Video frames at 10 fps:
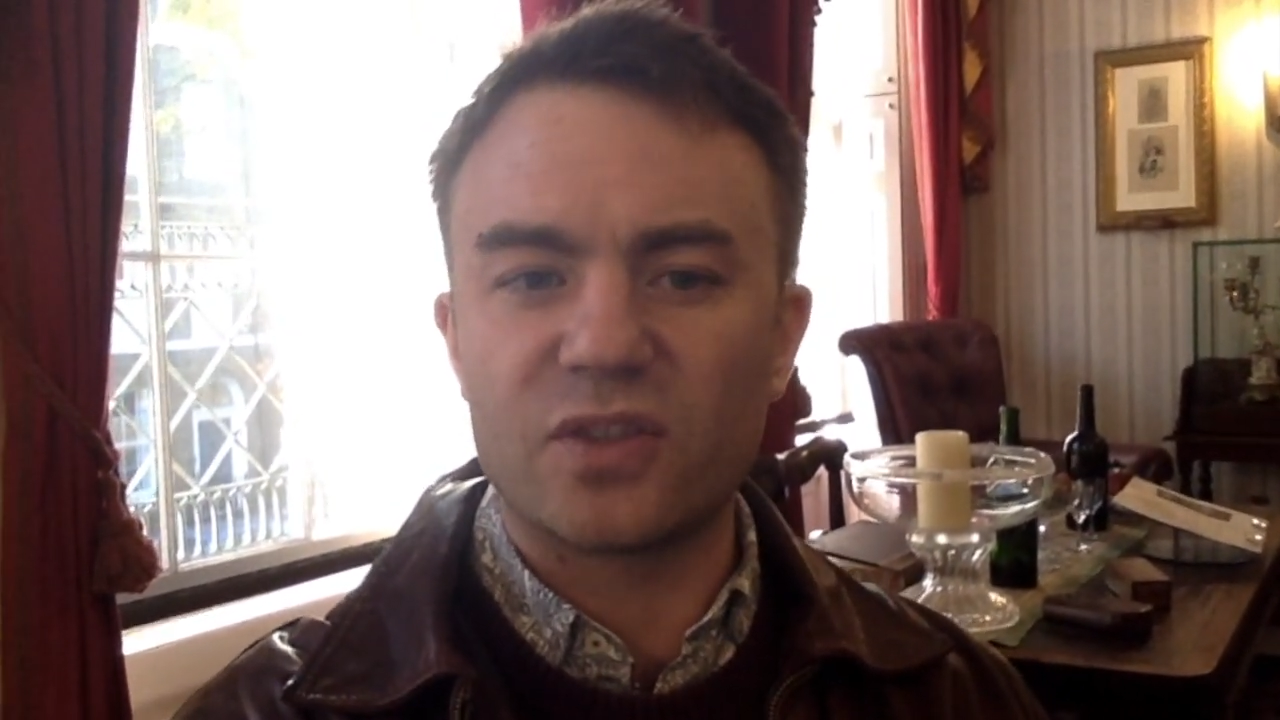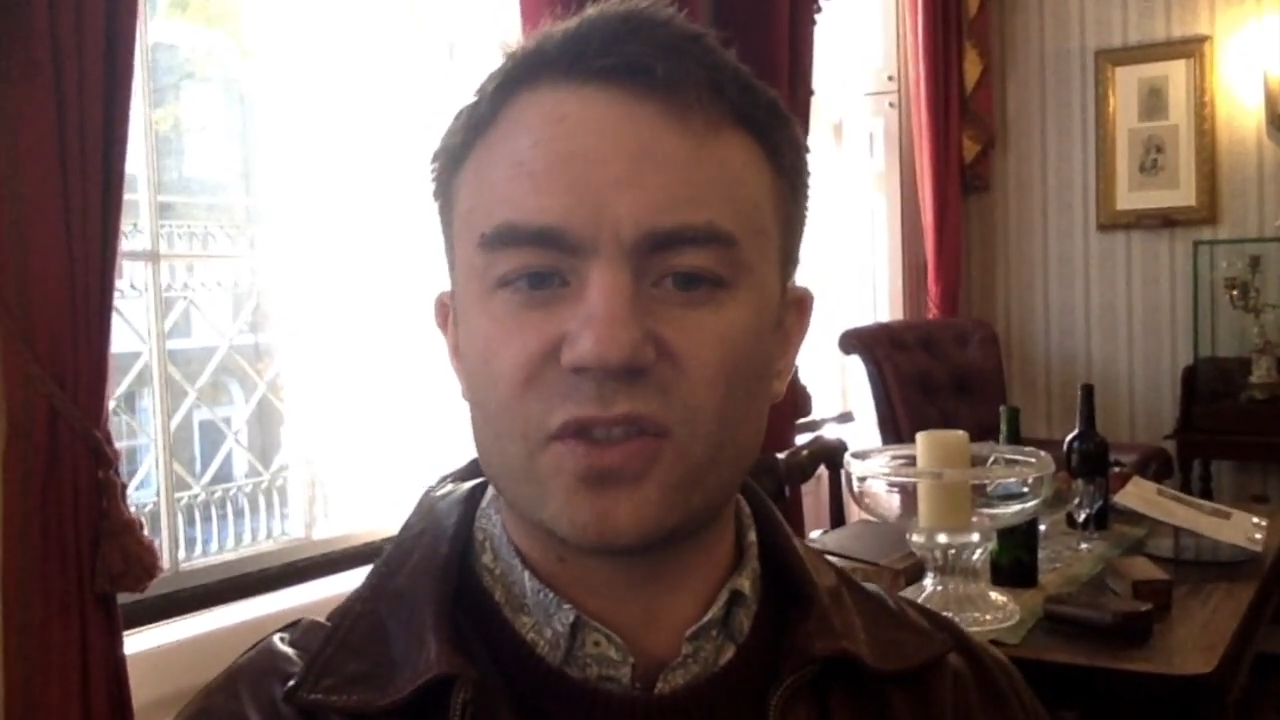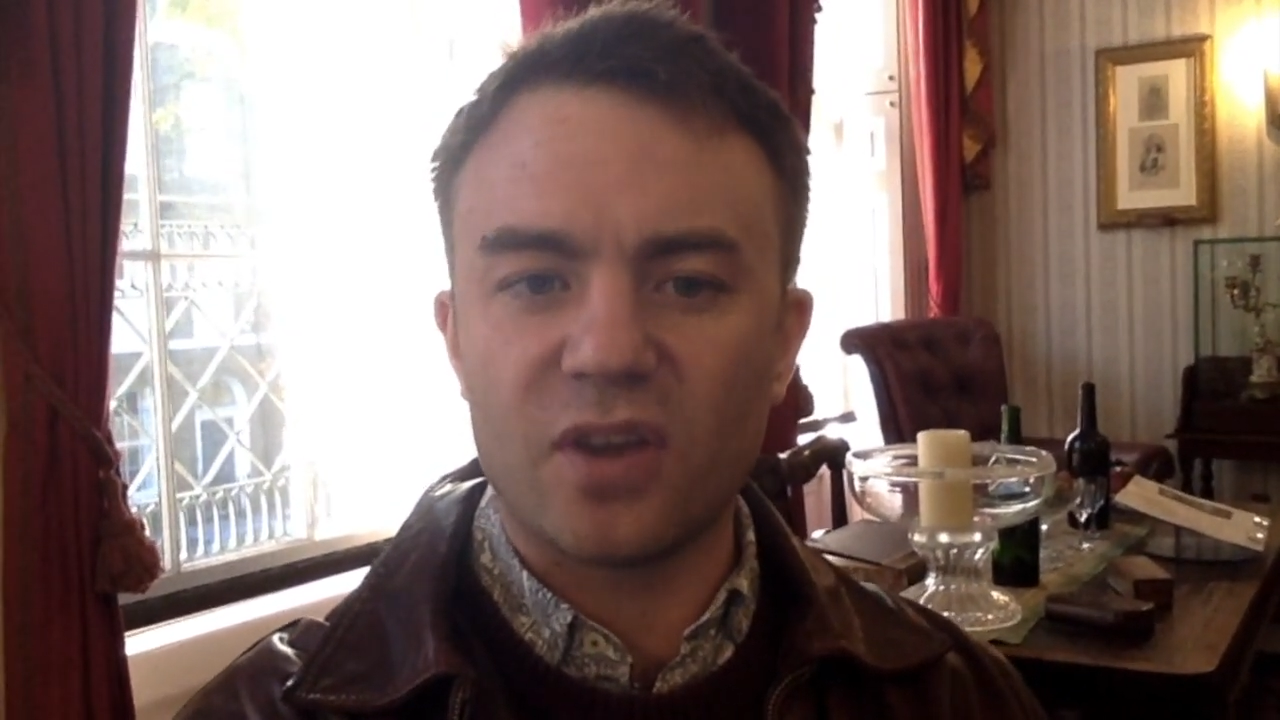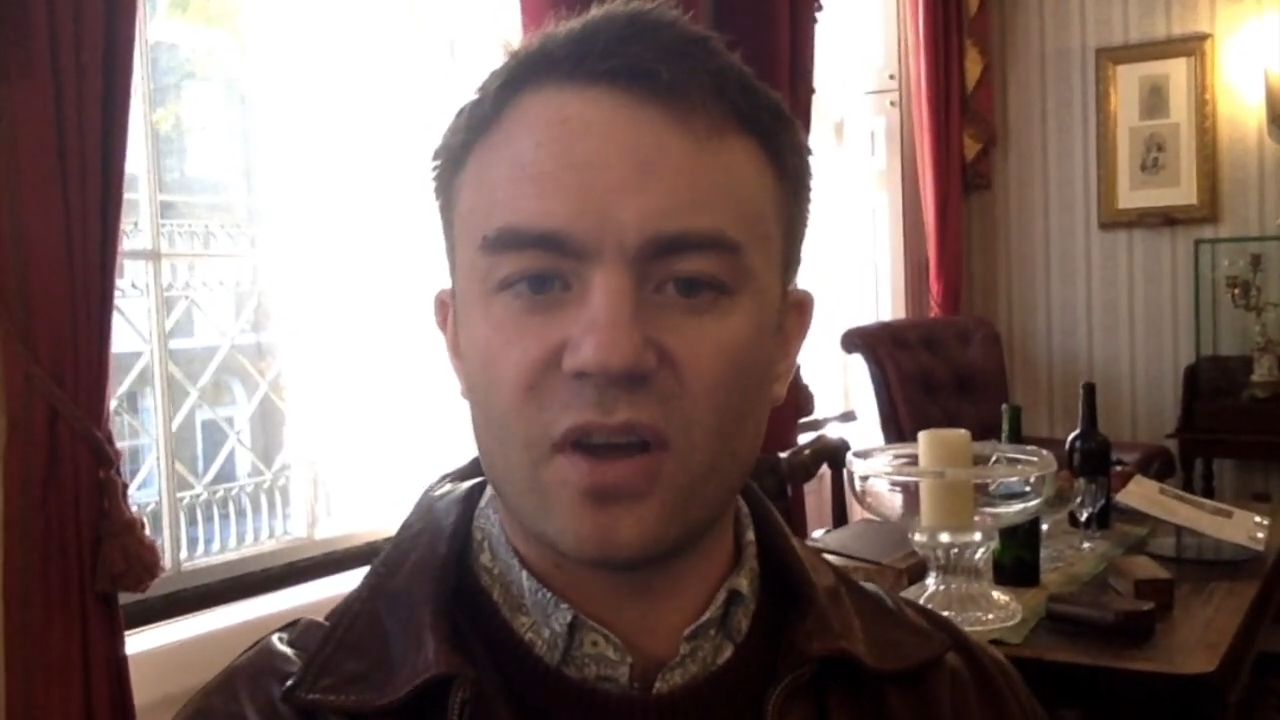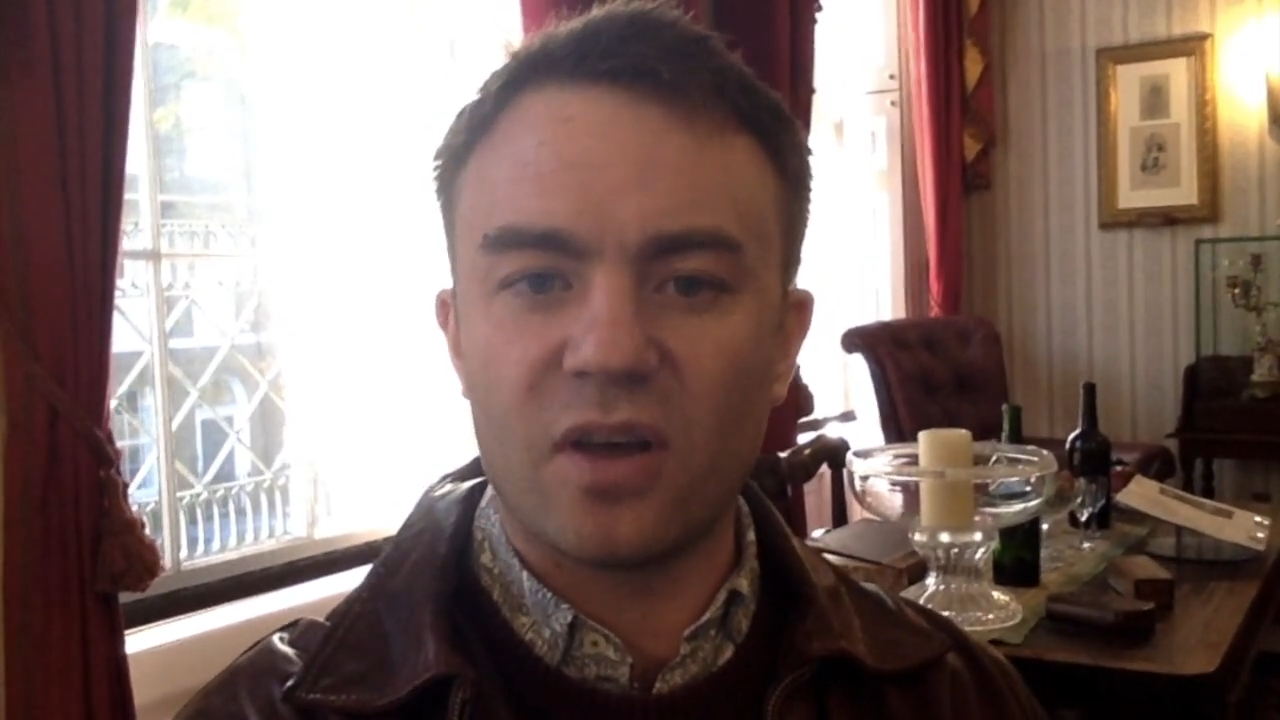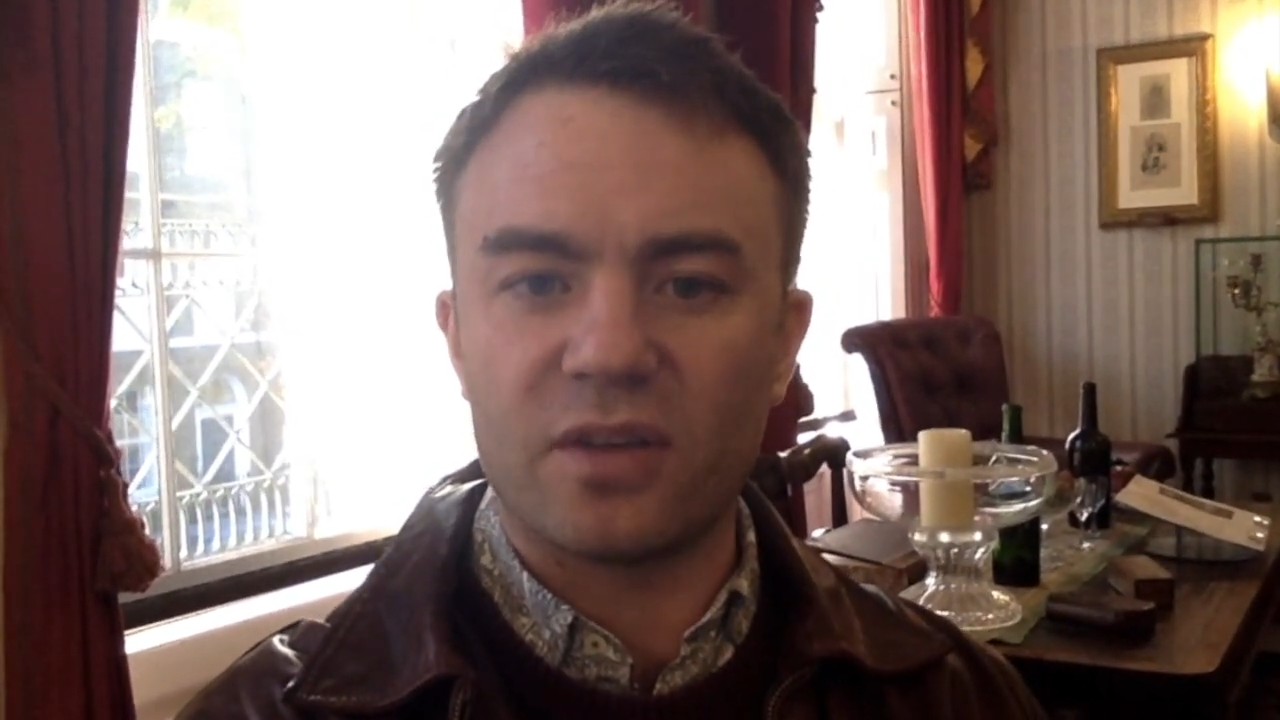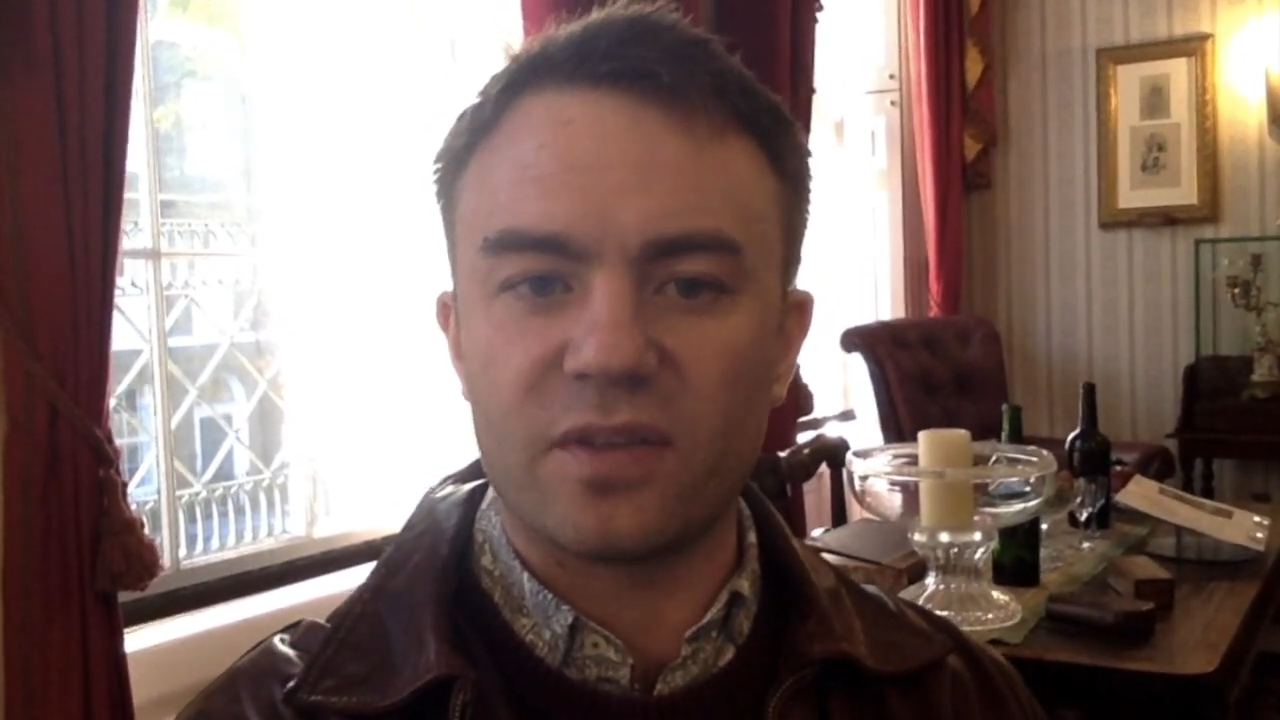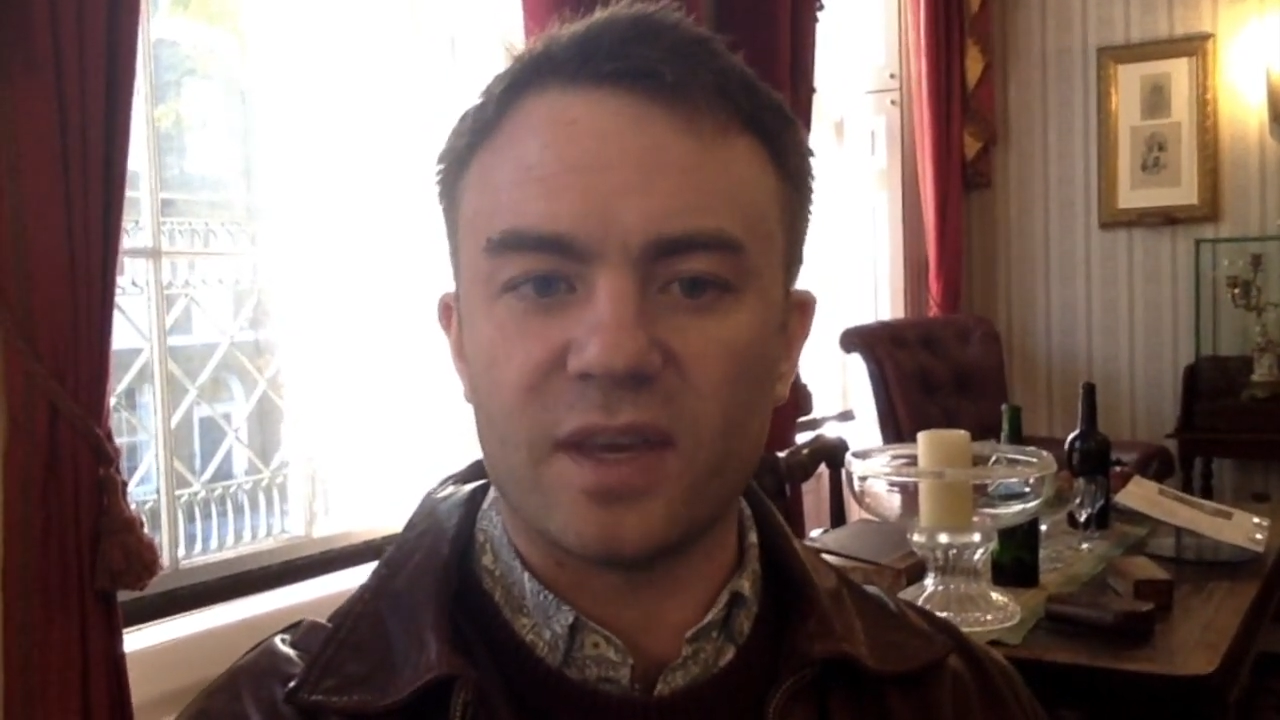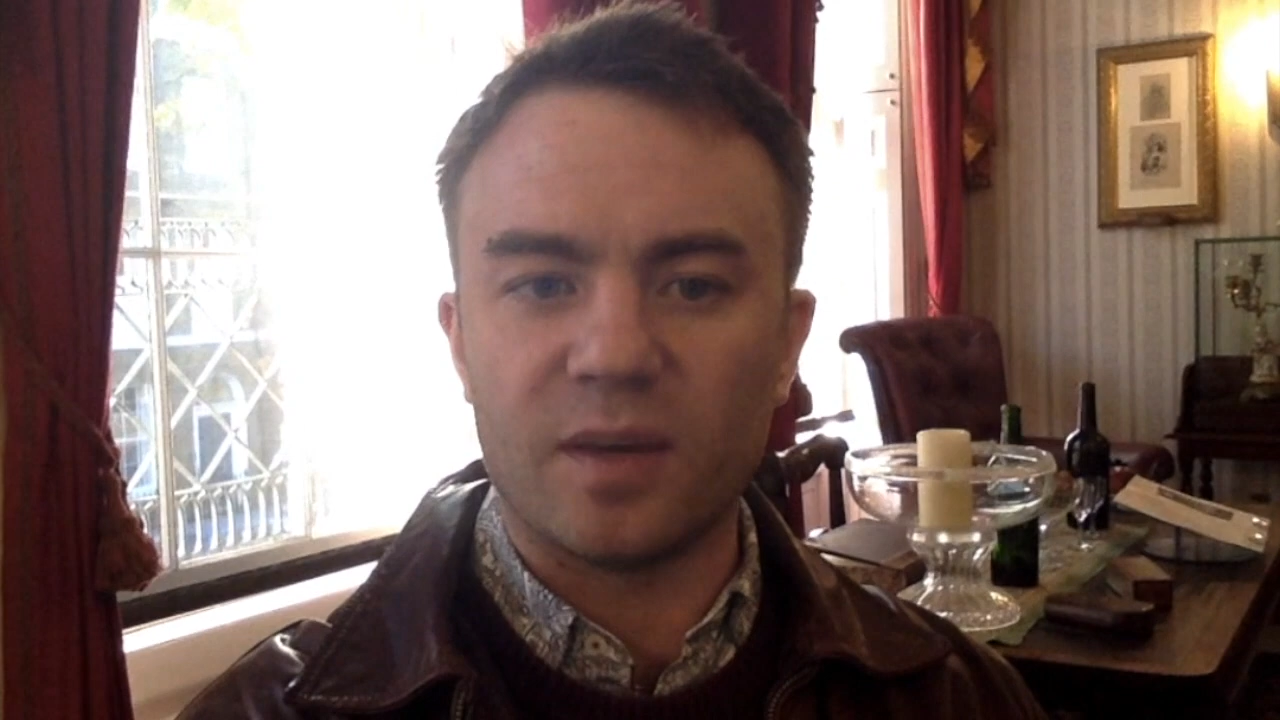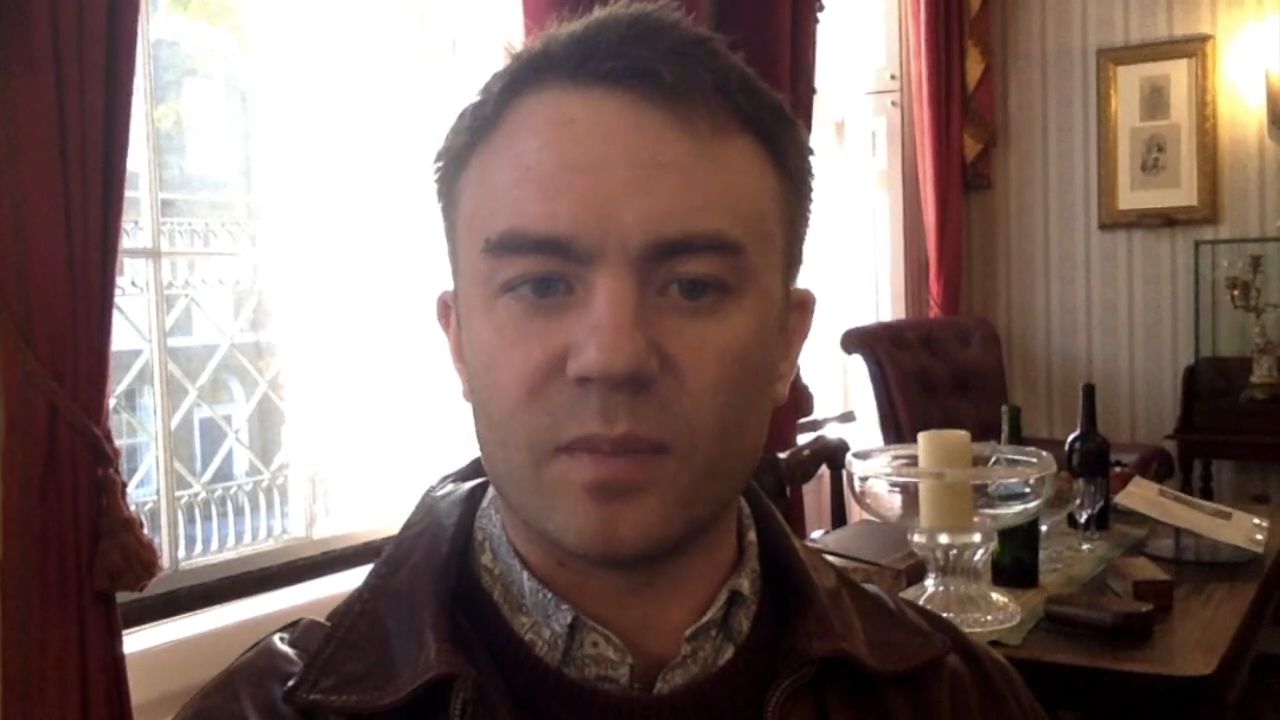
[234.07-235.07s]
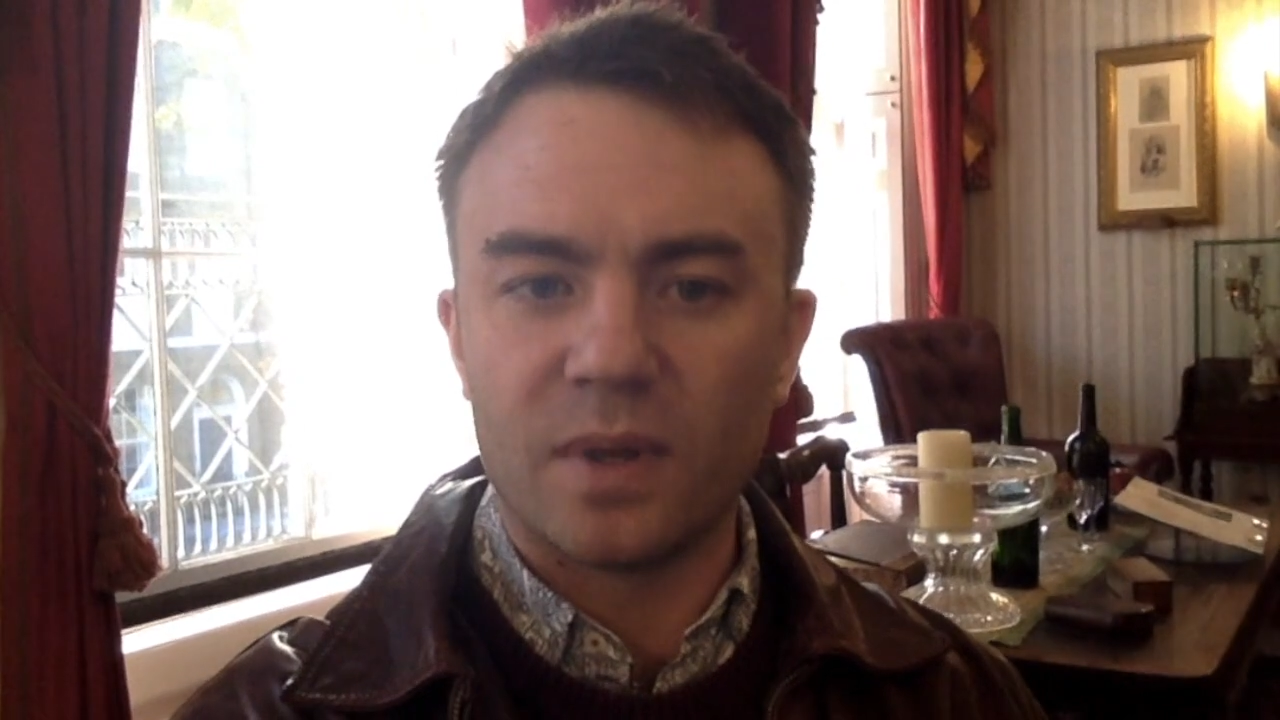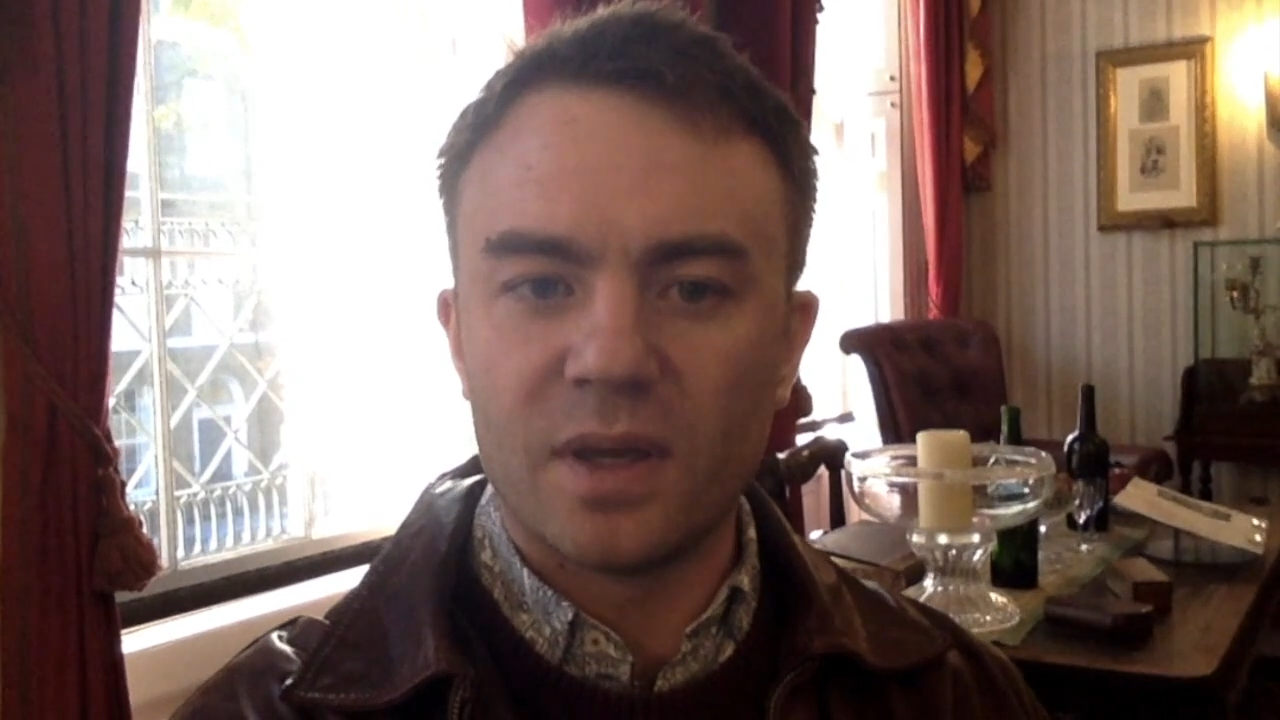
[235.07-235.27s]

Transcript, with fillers: star theme.